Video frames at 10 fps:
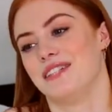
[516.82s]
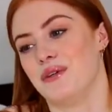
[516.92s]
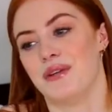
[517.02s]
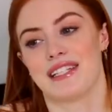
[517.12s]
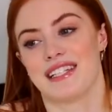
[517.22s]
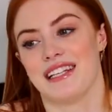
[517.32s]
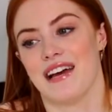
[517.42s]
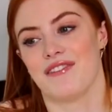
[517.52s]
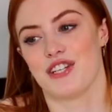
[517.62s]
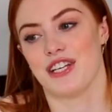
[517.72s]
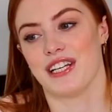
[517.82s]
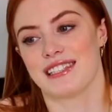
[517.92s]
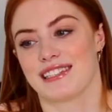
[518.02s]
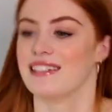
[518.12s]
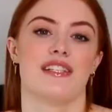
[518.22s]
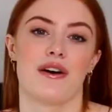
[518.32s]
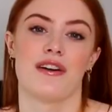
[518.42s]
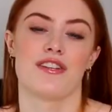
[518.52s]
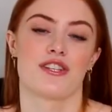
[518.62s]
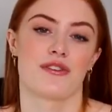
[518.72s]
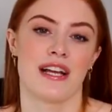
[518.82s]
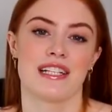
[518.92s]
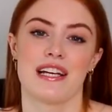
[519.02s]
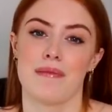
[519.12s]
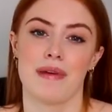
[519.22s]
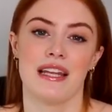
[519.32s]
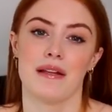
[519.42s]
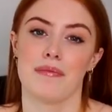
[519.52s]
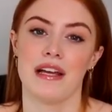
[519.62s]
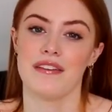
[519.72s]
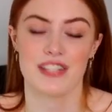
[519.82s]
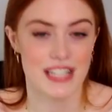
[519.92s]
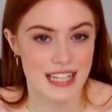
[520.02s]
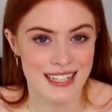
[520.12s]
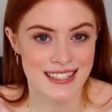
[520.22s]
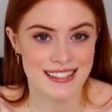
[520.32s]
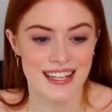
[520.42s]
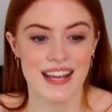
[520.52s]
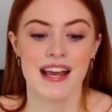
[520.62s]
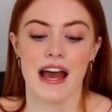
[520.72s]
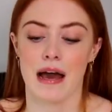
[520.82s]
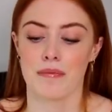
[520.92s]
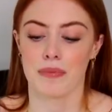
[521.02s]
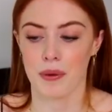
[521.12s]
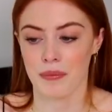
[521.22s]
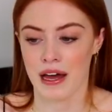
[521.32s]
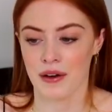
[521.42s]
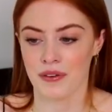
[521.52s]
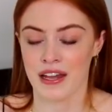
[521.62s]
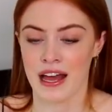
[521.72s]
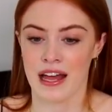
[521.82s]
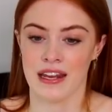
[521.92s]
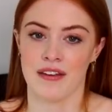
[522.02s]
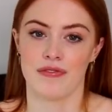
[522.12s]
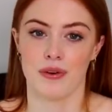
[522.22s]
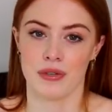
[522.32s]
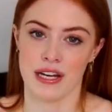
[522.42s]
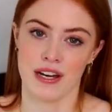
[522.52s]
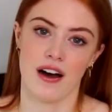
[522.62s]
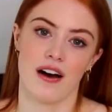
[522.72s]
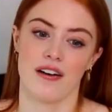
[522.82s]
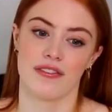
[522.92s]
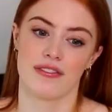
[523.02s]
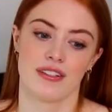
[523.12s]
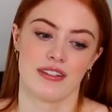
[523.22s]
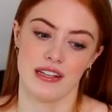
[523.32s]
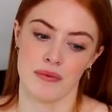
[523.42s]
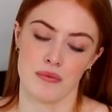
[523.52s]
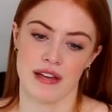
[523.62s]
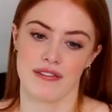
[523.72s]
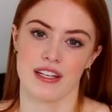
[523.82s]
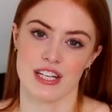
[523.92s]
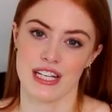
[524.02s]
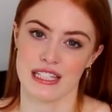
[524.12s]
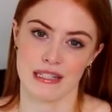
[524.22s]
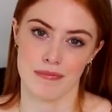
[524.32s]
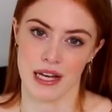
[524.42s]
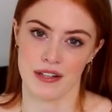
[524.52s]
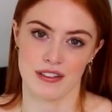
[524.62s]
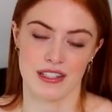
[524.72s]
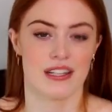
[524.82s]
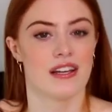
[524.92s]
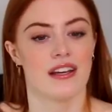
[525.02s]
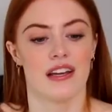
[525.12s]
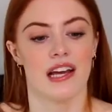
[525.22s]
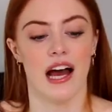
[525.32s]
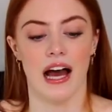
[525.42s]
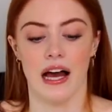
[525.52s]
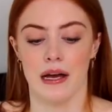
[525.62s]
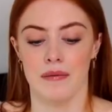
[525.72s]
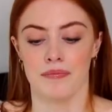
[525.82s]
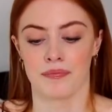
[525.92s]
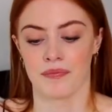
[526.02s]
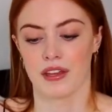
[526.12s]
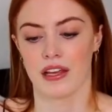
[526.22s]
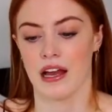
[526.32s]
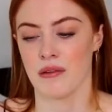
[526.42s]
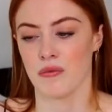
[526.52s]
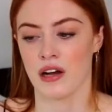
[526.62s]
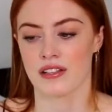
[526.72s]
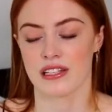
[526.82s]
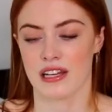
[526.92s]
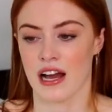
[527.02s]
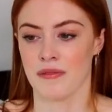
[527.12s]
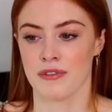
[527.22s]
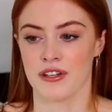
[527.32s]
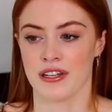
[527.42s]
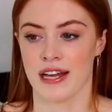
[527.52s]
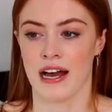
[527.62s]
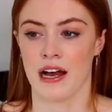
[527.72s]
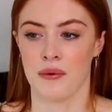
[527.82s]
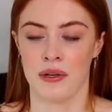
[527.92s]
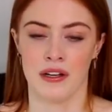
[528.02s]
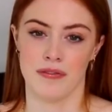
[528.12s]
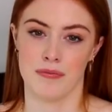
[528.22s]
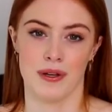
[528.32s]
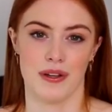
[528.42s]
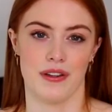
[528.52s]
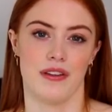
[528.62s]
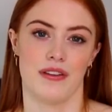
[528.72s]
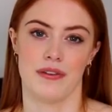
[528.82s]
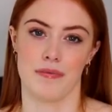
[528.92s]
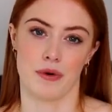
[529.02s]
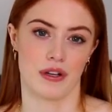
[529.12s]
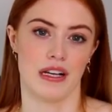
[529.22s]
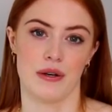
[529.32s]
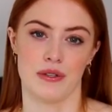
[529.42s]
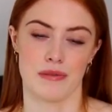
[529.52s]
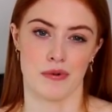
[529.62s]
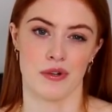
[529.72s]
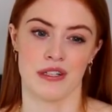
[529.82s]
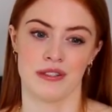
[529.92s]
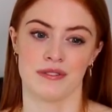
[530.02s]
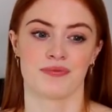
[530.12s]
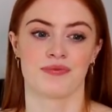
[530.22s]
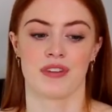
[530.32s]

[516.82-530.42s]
who doesn't love cheese? So I'll just grate up a little bit of cheese and pop that on there and then fold it in half and wait for the cheese to melt. Um, and whilst I'm doing that I will have put the broccoli on to boil